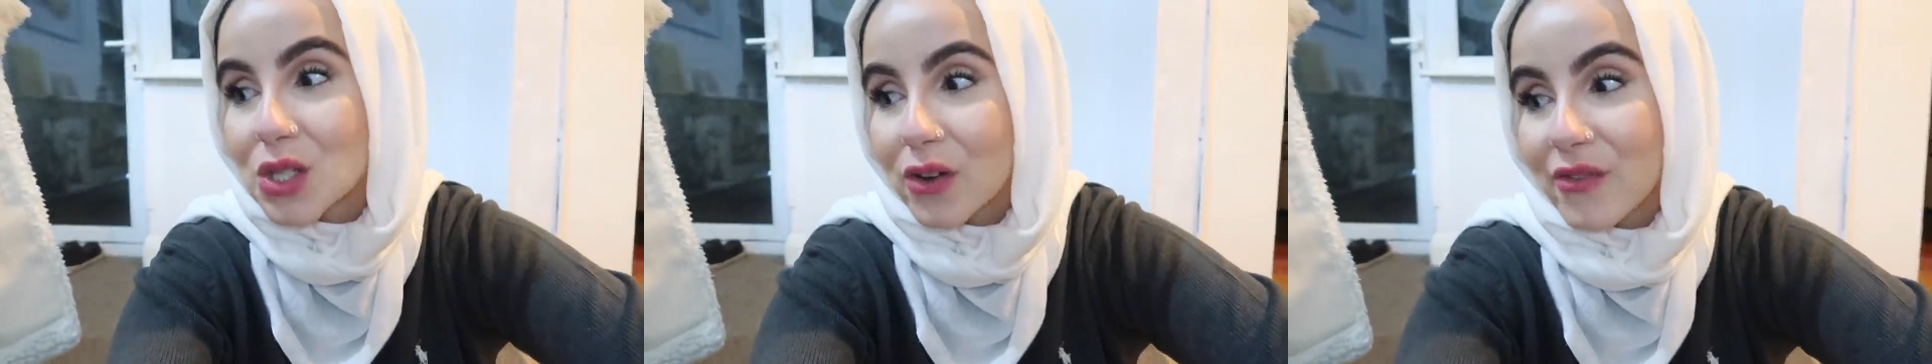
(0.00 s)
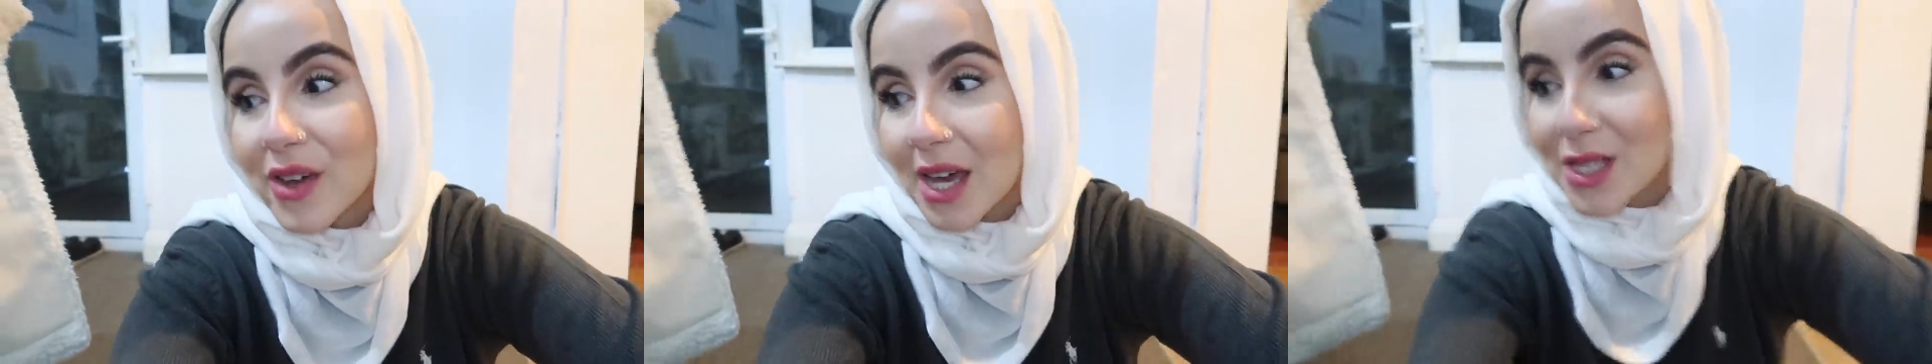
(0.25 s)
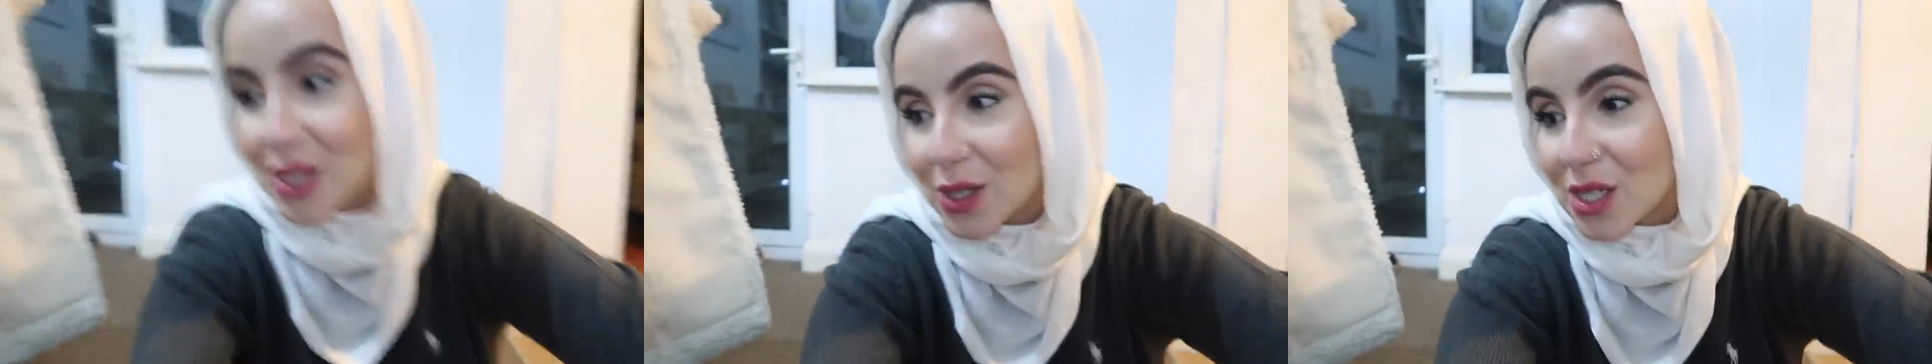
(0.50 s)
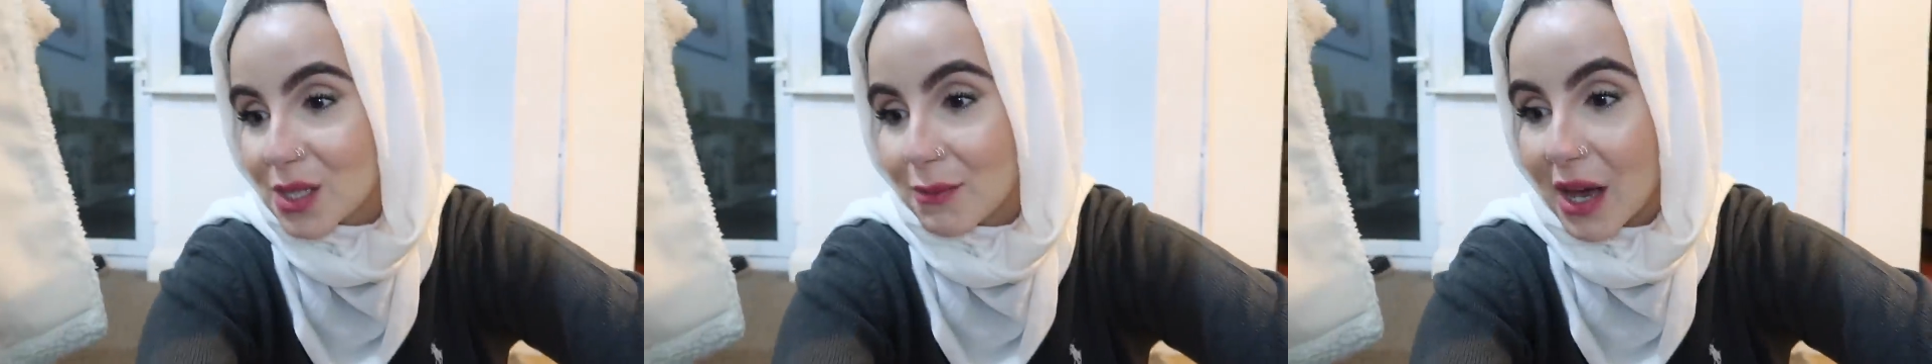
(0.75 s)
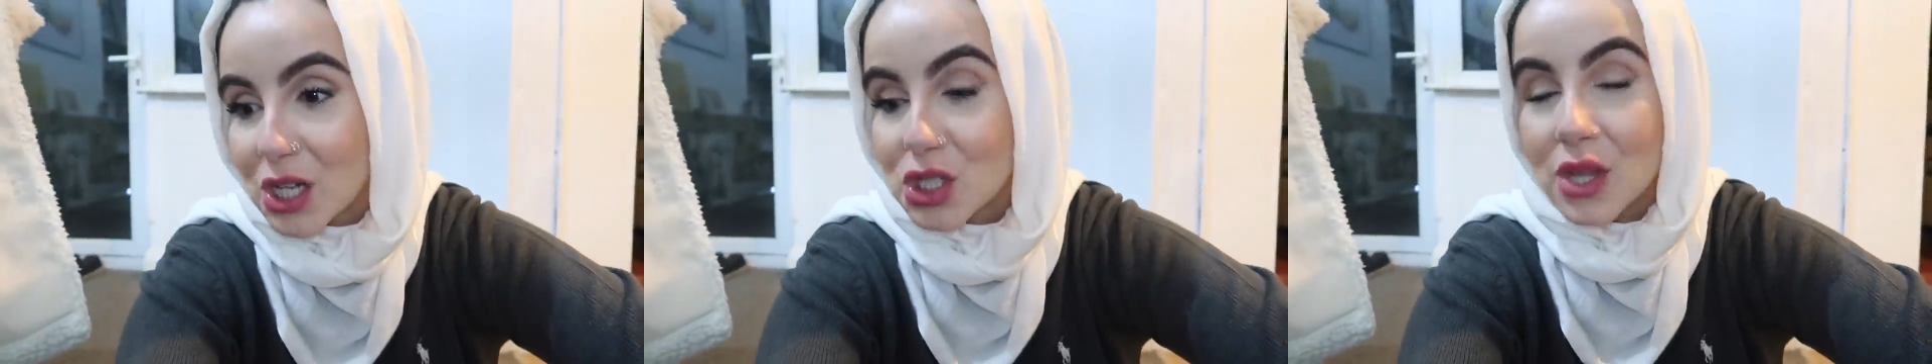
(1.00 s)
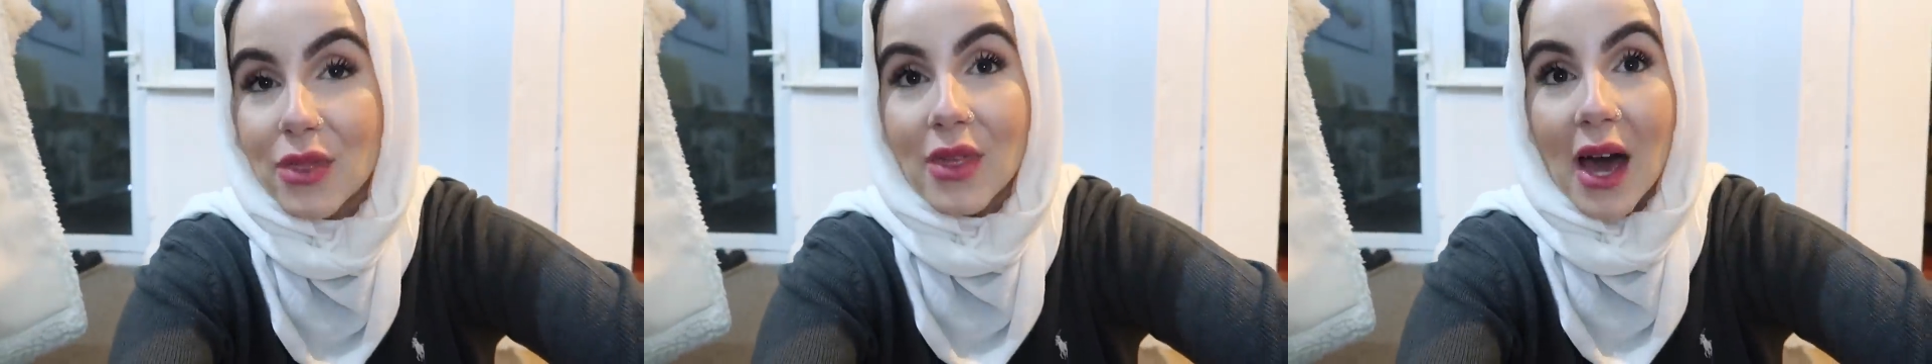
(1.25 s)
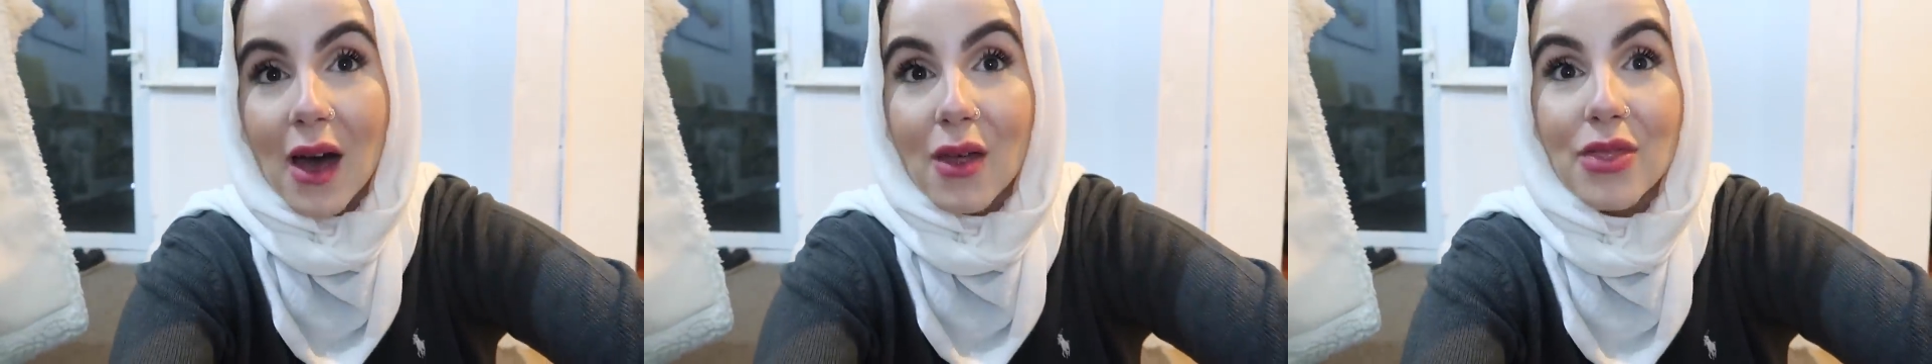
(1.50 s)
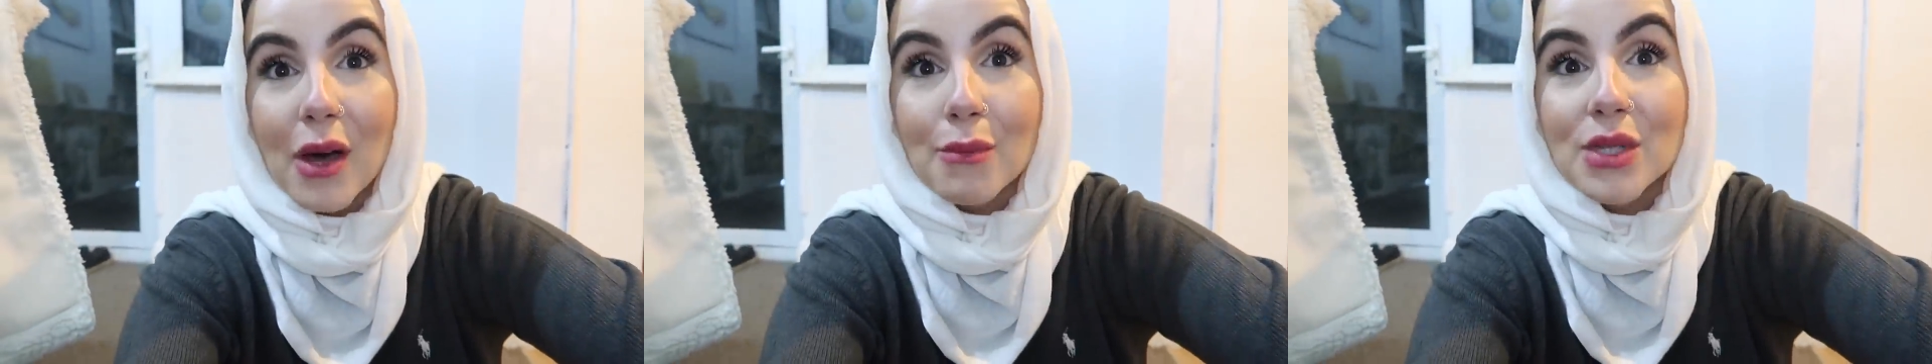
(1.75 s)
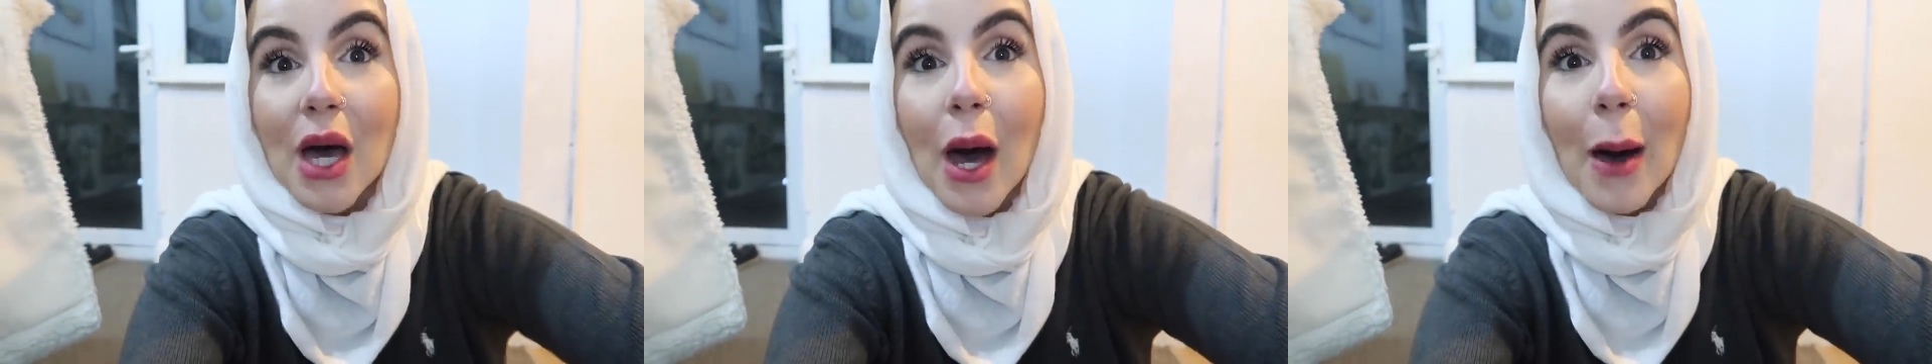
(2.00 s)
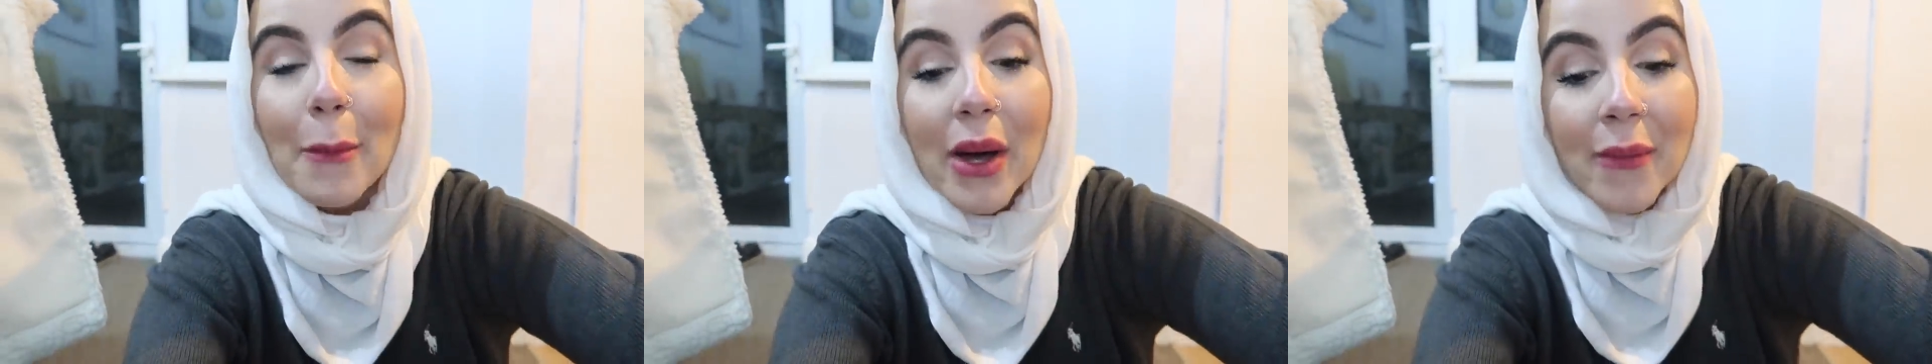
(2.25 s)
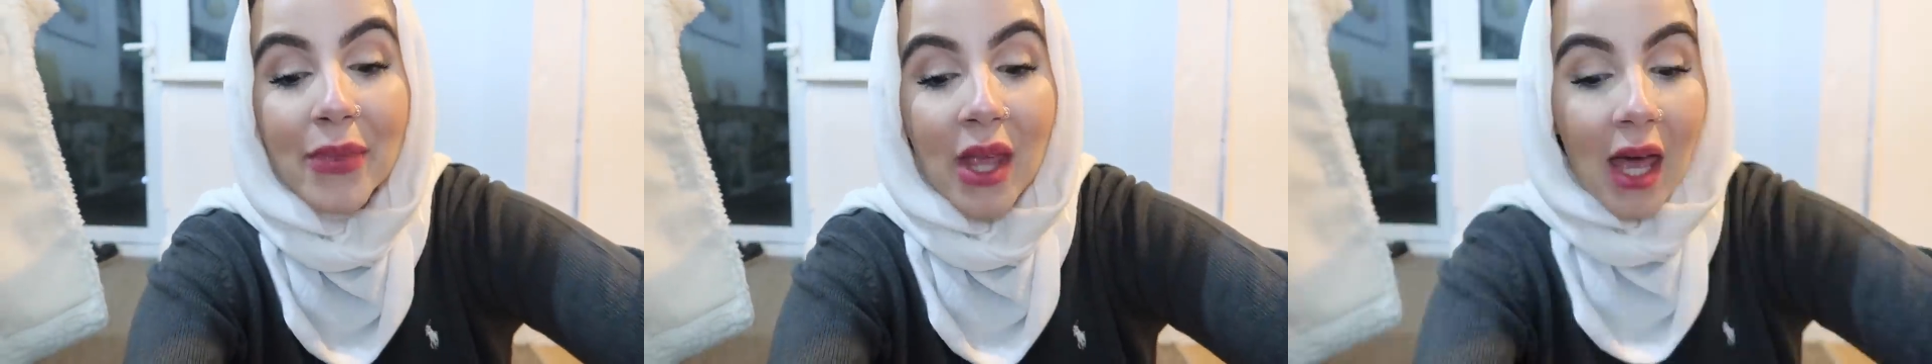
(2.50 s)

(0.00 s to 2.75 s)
don't forget to smash that thumbs up.